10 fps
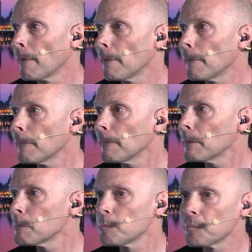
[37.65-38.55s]

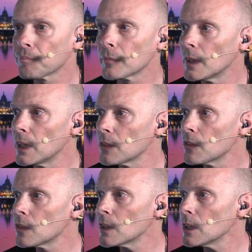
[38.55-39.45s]
Let's
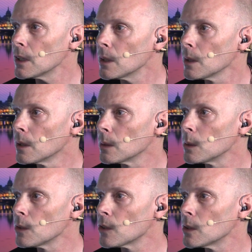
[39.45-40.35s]
see
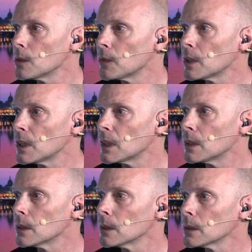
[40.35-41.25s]
who's over
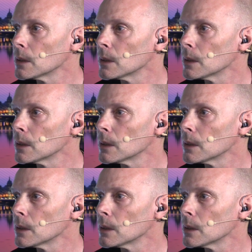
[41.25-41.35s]
there.